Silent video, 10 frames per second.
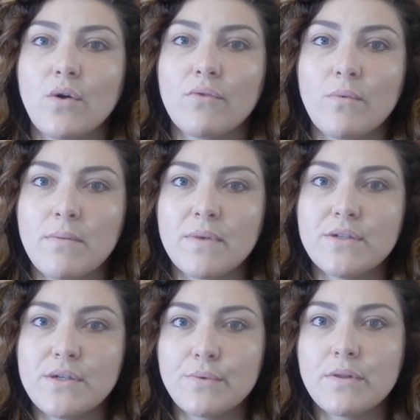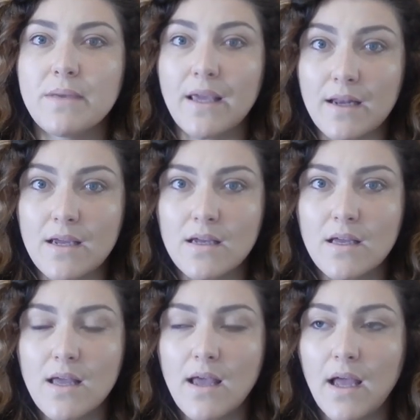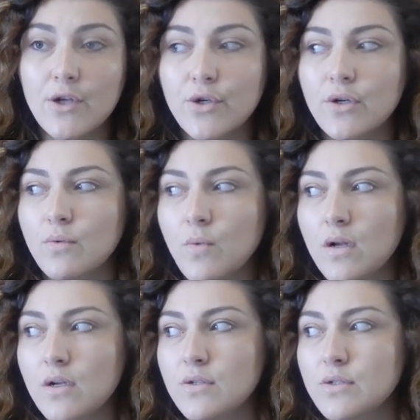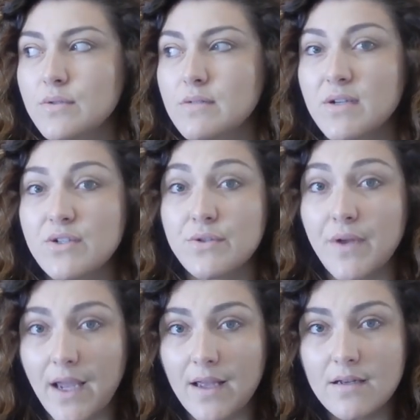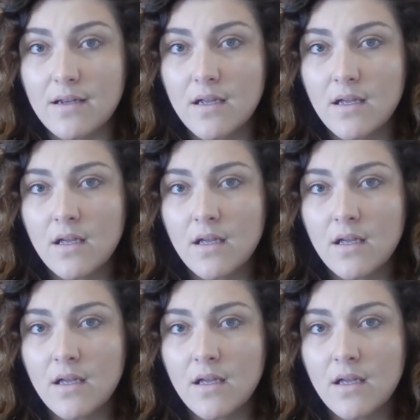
overwhelming to you in the beginning, and you're going to want to do as much as you can,